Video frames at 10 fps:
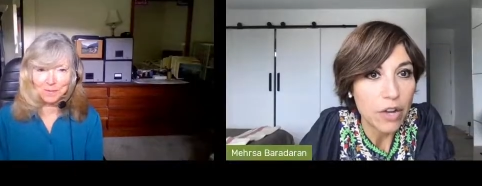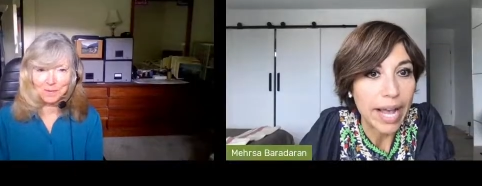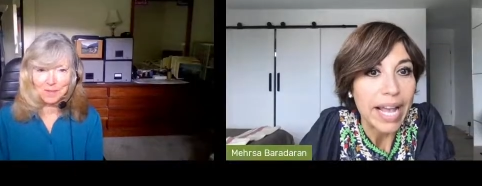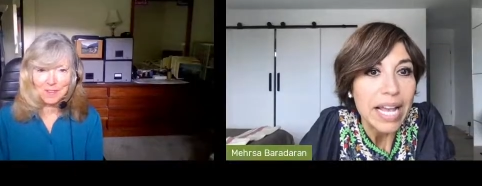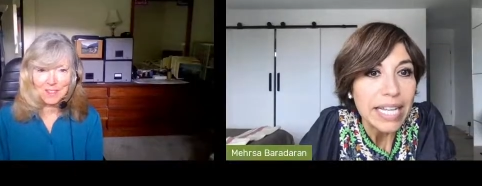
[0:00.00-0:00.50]

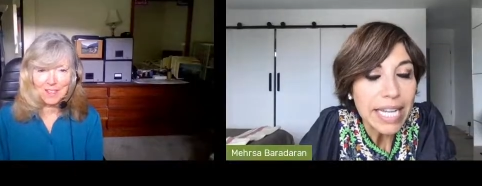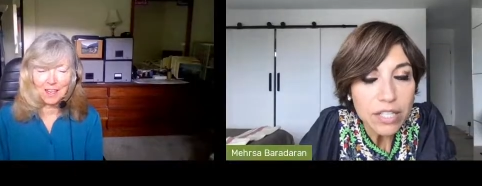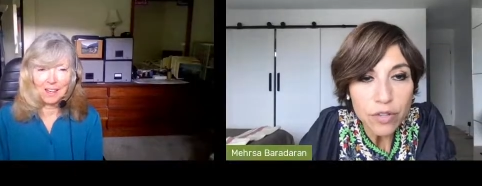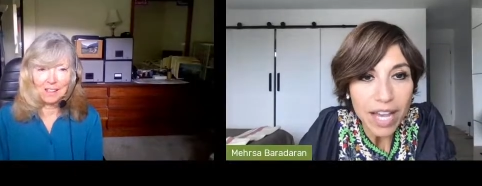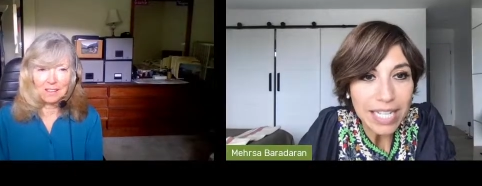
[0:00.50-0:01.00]
Speaker 1: Okay.
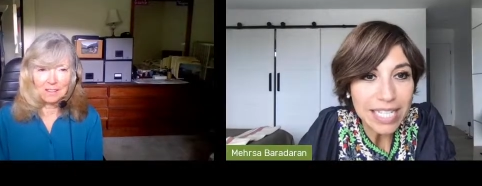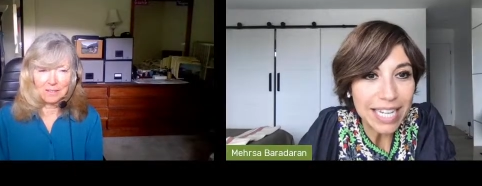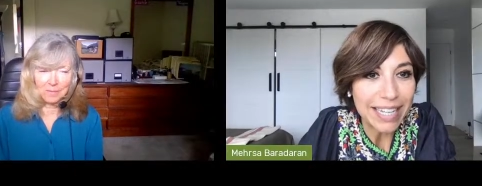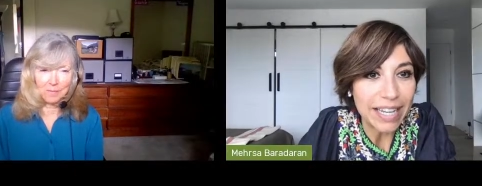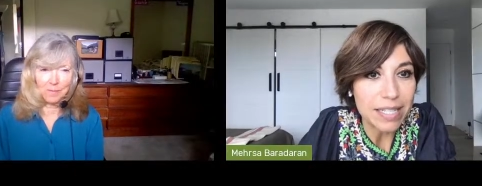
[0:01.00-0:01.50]
Yeah. So the
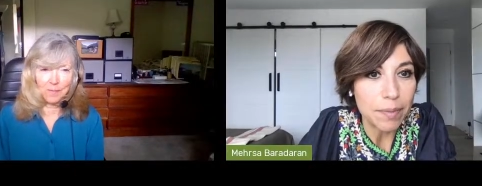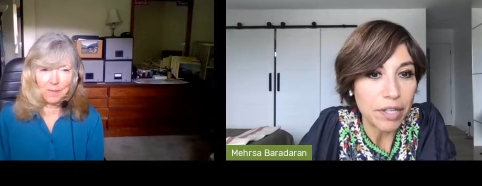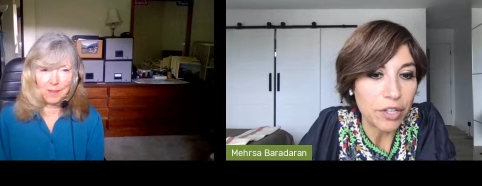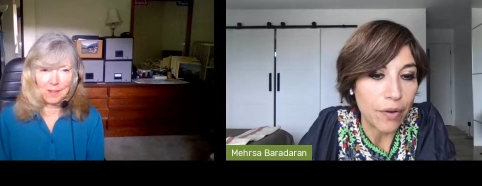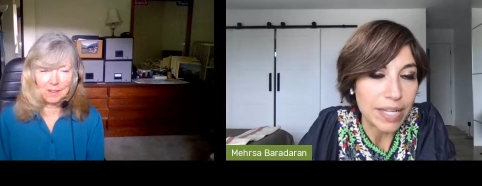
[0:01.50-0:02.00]
idea is,
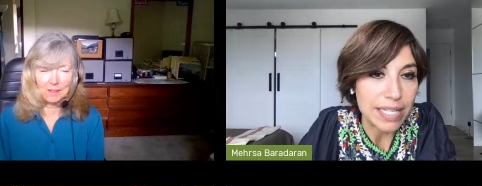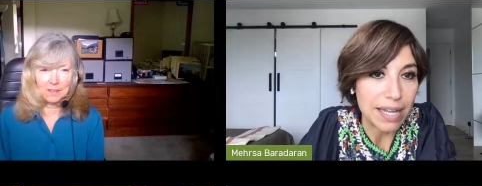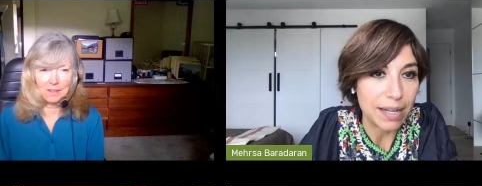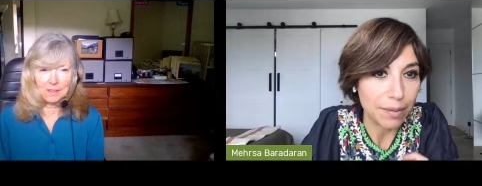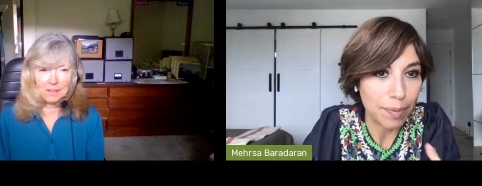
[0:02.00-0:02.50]
you know, as
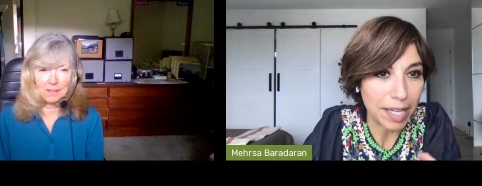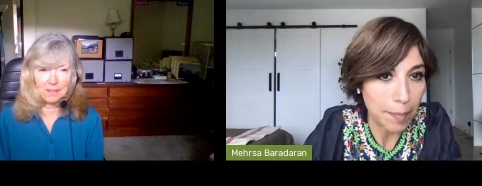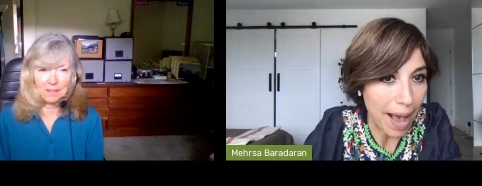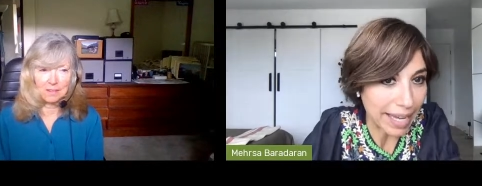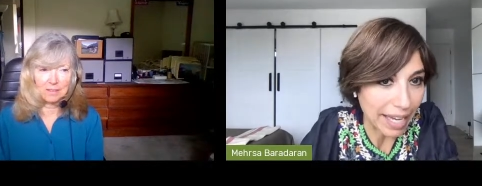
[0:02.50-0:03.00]
uh,
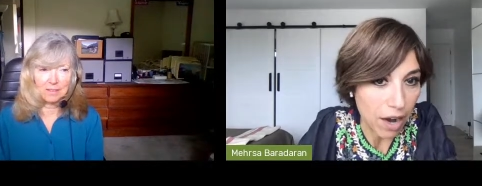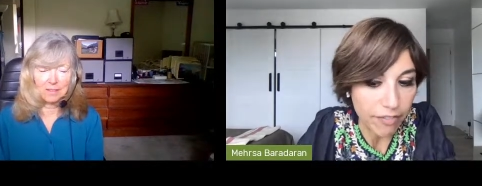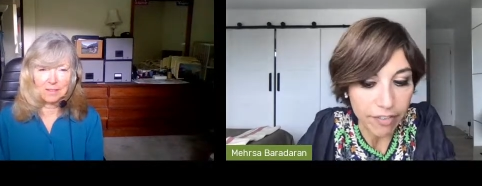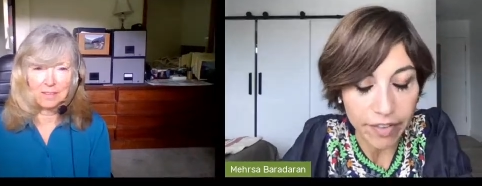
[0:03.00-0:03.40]
piggybacking off